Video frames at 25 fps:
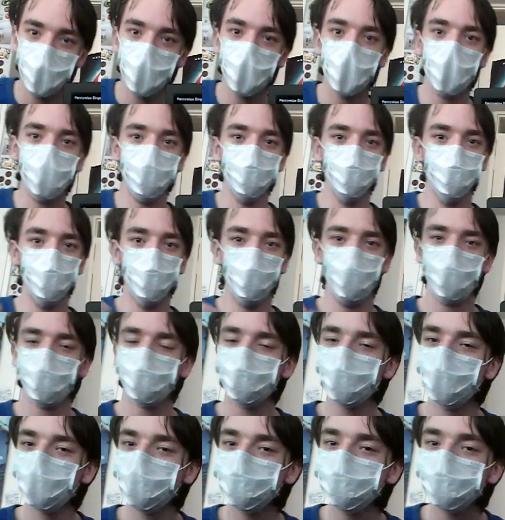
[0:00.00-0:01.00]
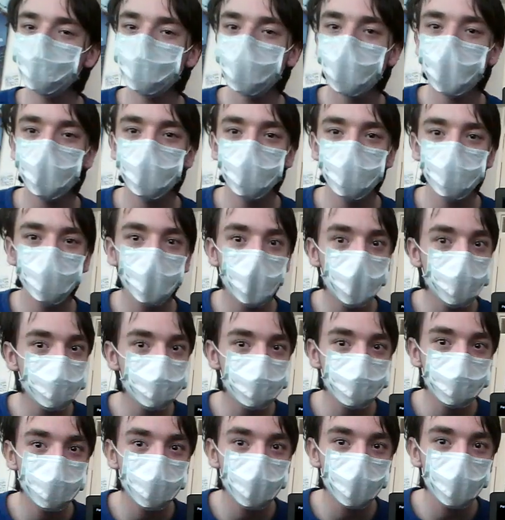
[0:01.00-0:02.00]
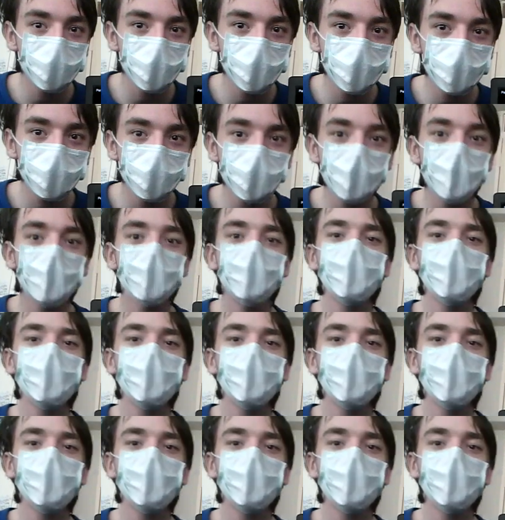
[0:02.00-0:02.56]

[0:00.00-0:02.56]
And what was Pennywise doing?